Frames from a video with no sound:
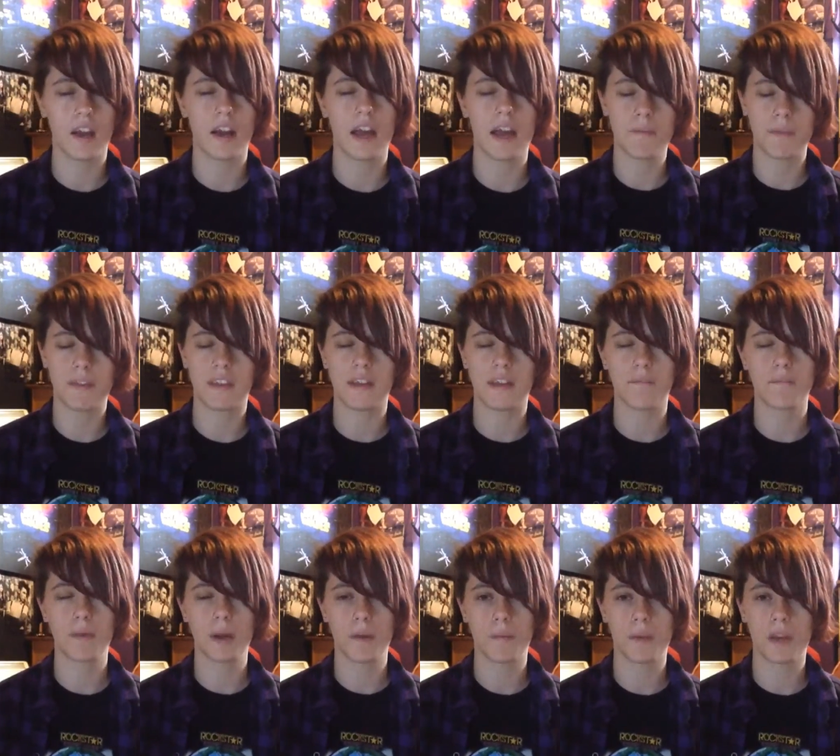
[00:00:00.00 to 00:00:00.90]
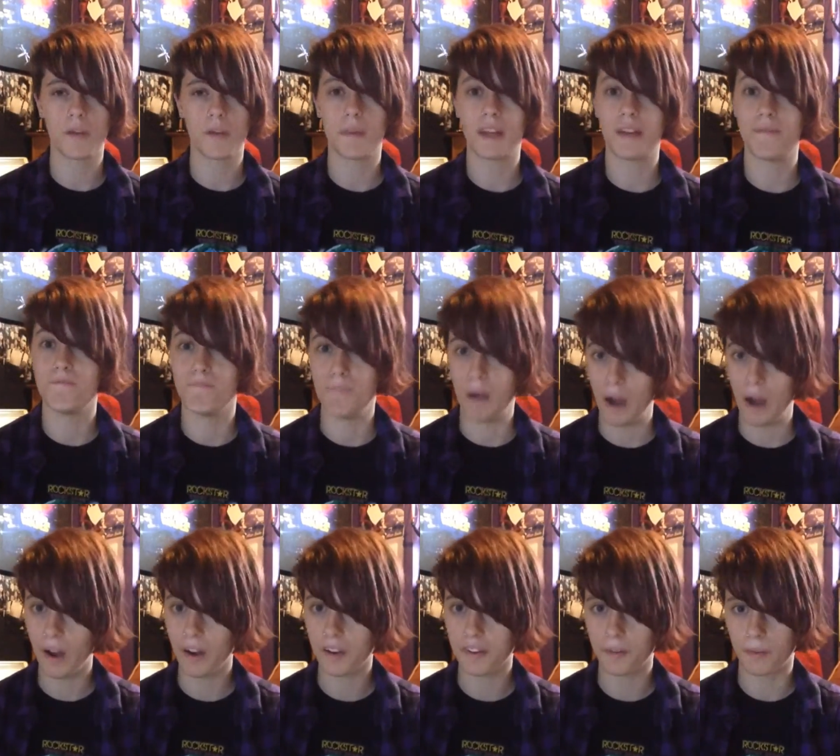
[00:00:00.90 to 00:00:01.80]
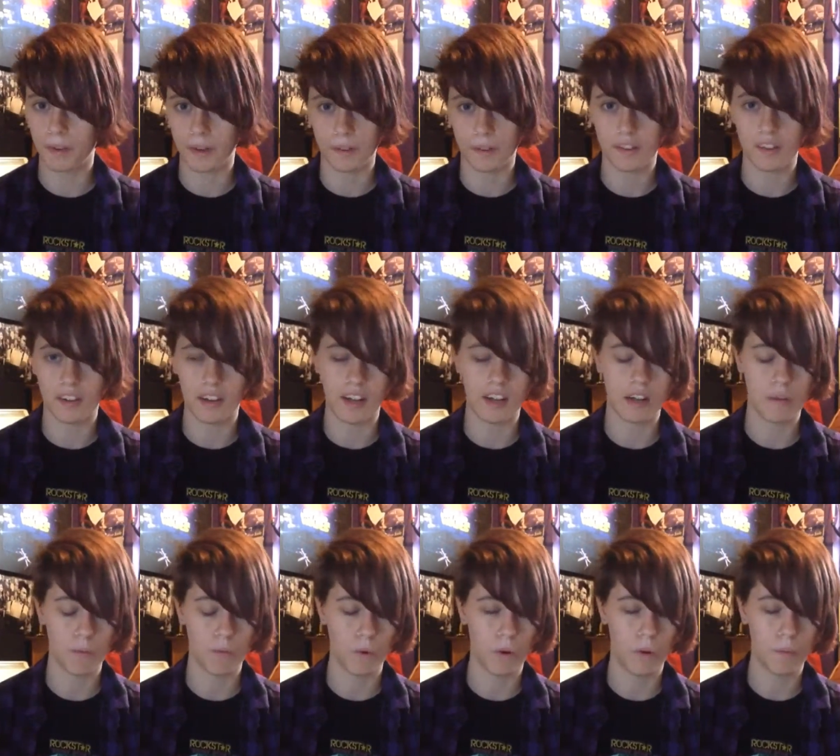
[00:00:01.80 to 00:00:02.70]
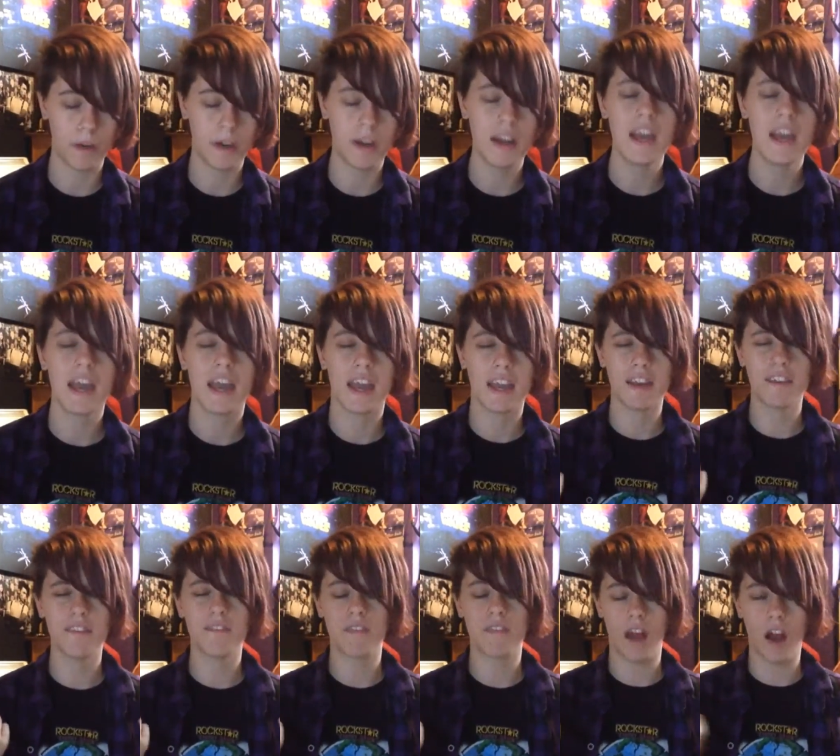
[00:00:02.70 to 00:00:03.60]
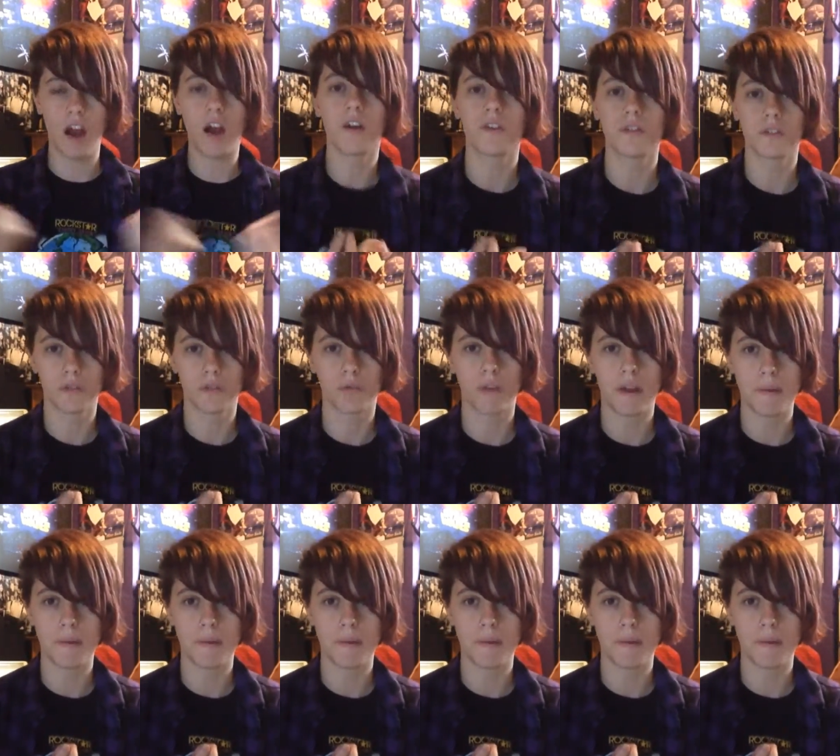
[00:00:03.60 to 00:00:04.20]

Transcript: MCM Birmingham in March, when it was slightly warmer, in Arnold